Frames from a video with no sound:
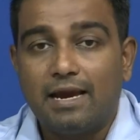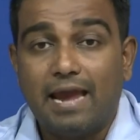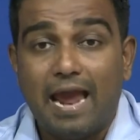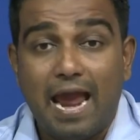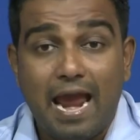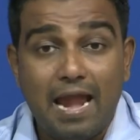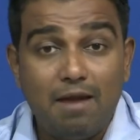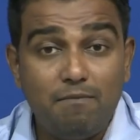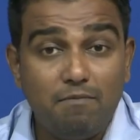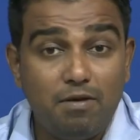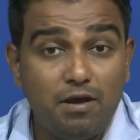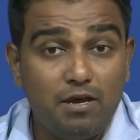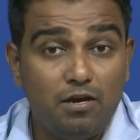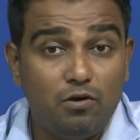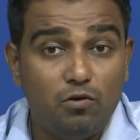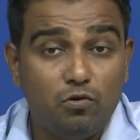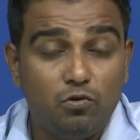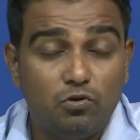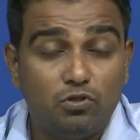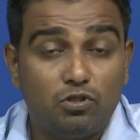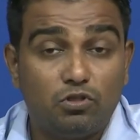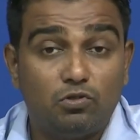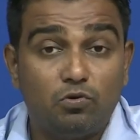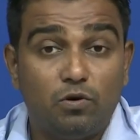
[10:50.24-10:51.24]
can be
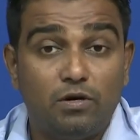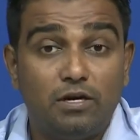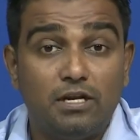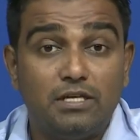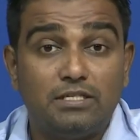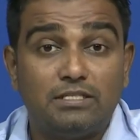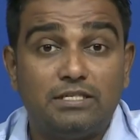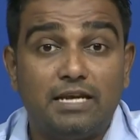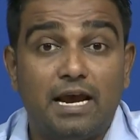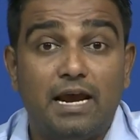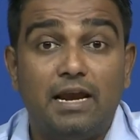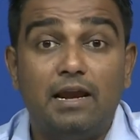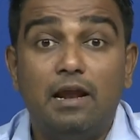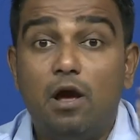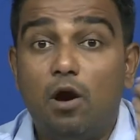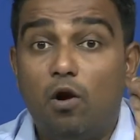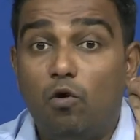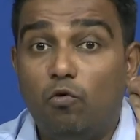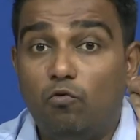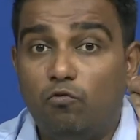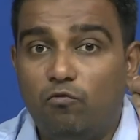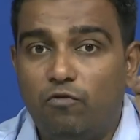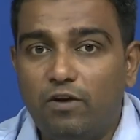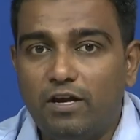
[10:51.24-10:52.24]
used to understand
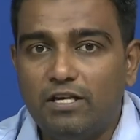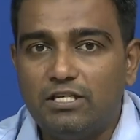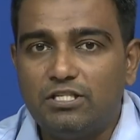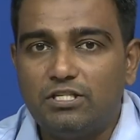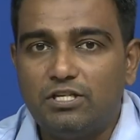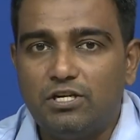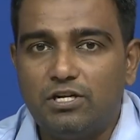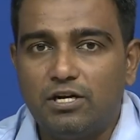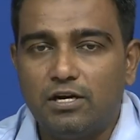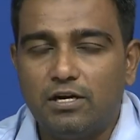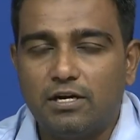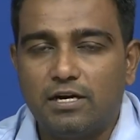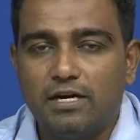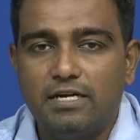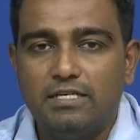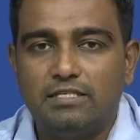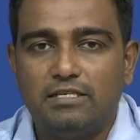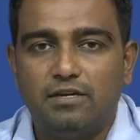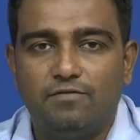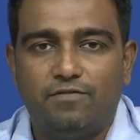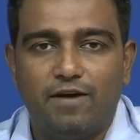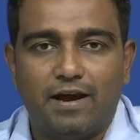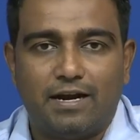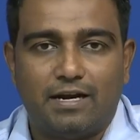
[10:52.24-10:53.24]
which drug
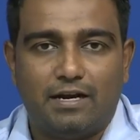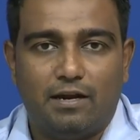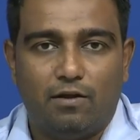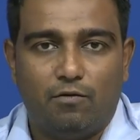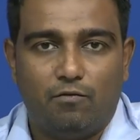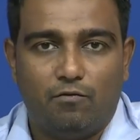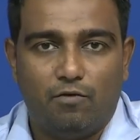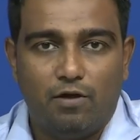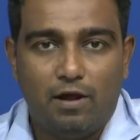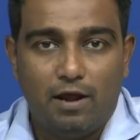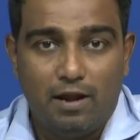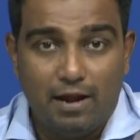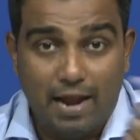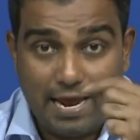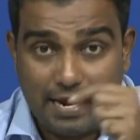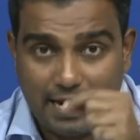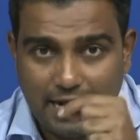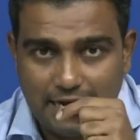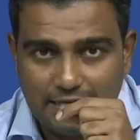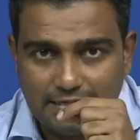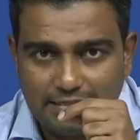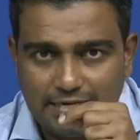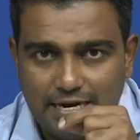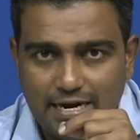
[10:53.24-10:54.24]
is effective. Like
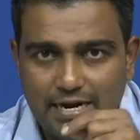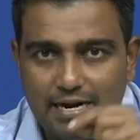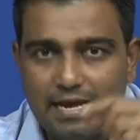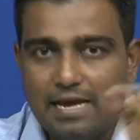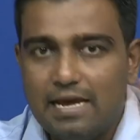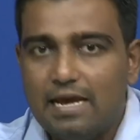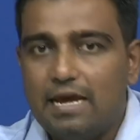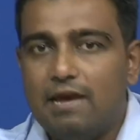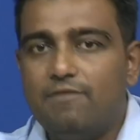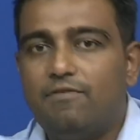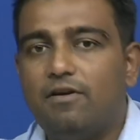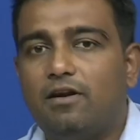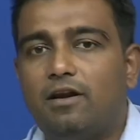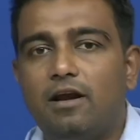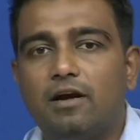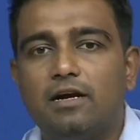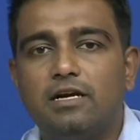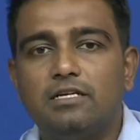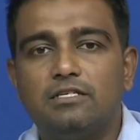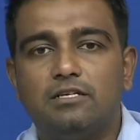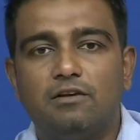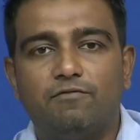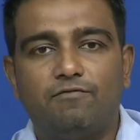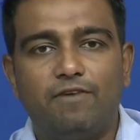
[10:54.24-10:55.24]
I said if a drug
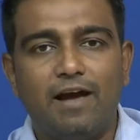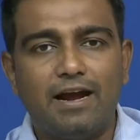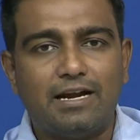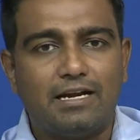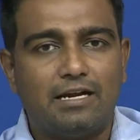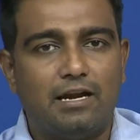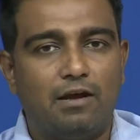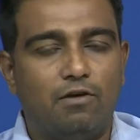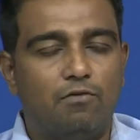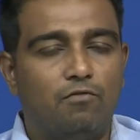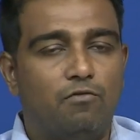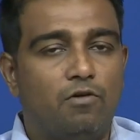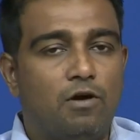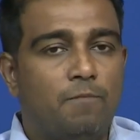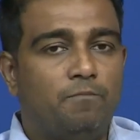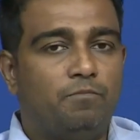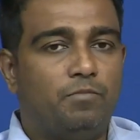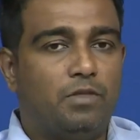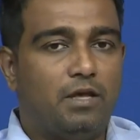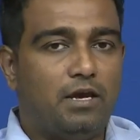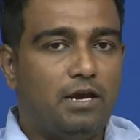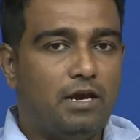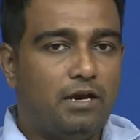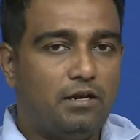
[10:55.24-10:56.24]
is effective
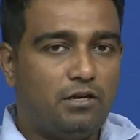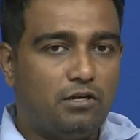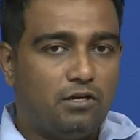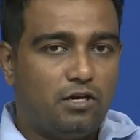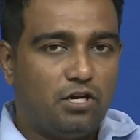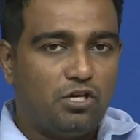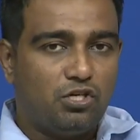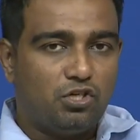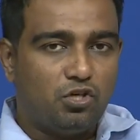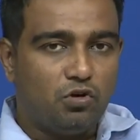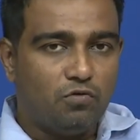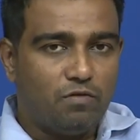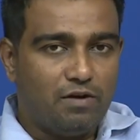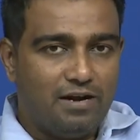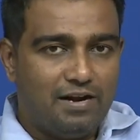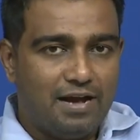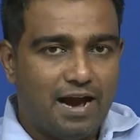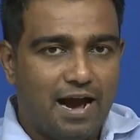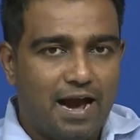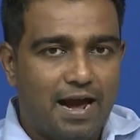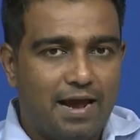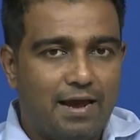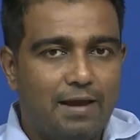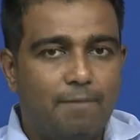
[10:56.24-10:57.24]
the tissue will
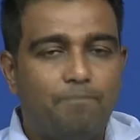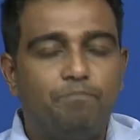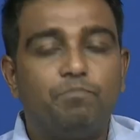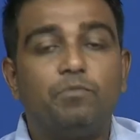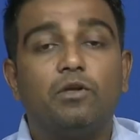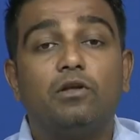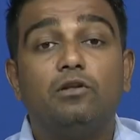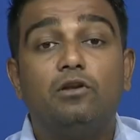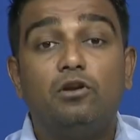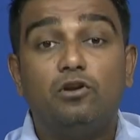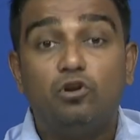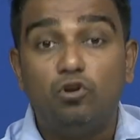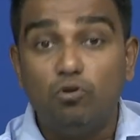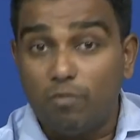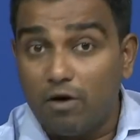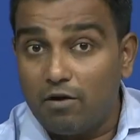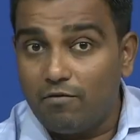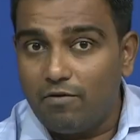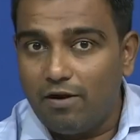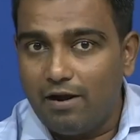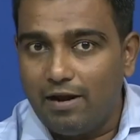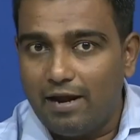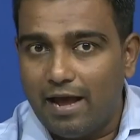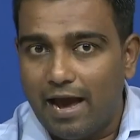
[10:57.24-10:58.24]
die the tumor
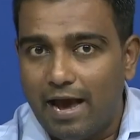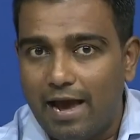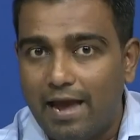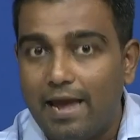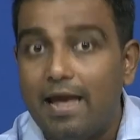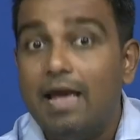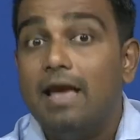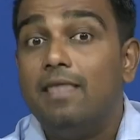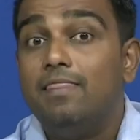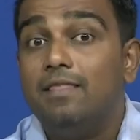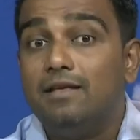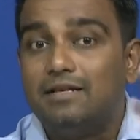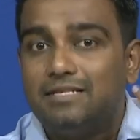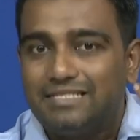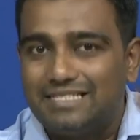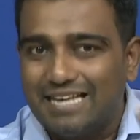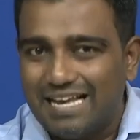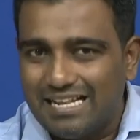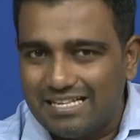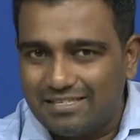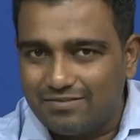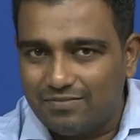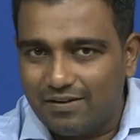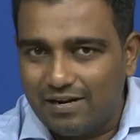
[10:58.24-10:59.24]
will die, the
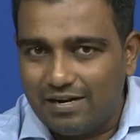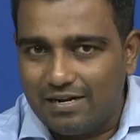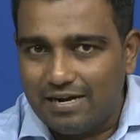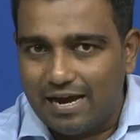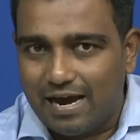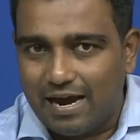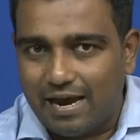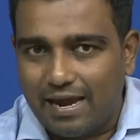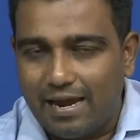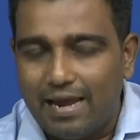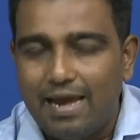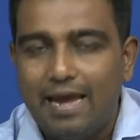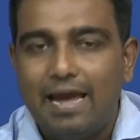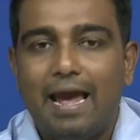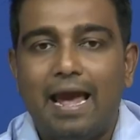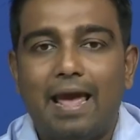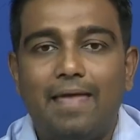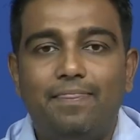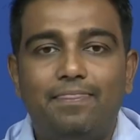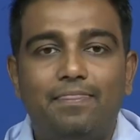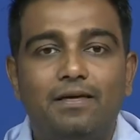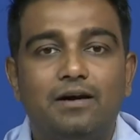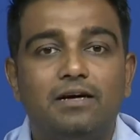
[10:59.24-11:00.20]
cells will die and